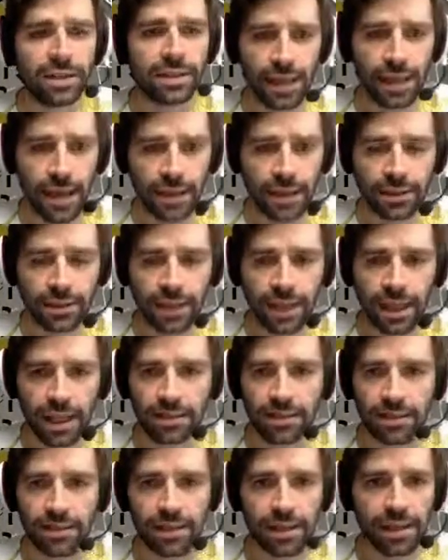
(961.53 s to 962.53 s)
So yeah, so
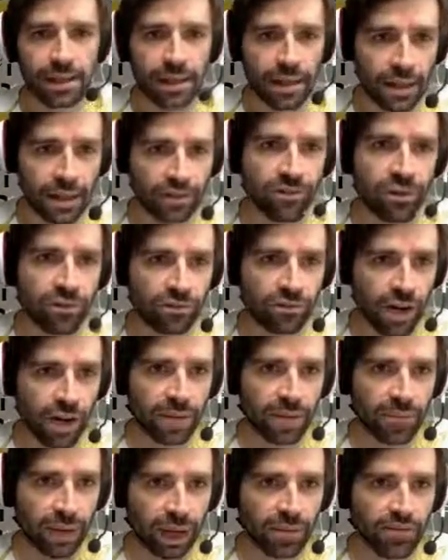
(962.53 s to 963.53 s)
that's the
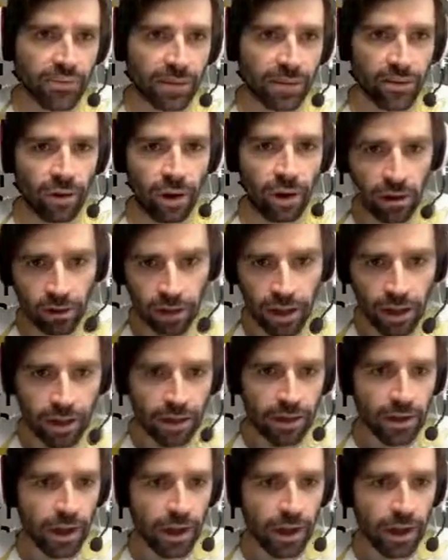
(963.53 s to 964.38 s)
track management role.